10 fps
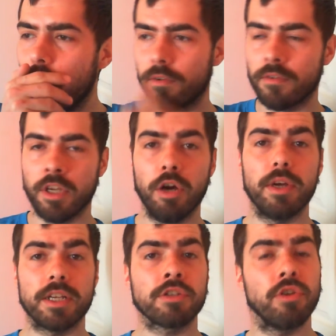No,
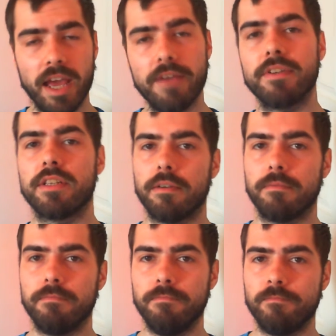it's not Everton,
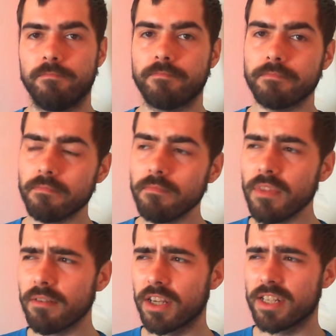
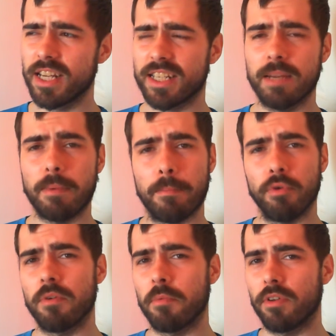because that's getting a bit
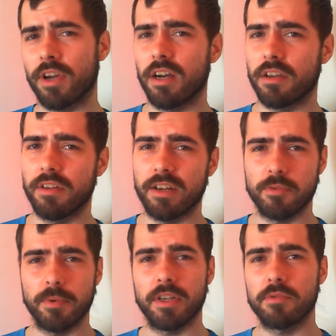boring with Lukaku now, to
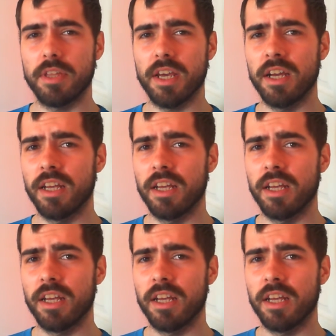be honest with you.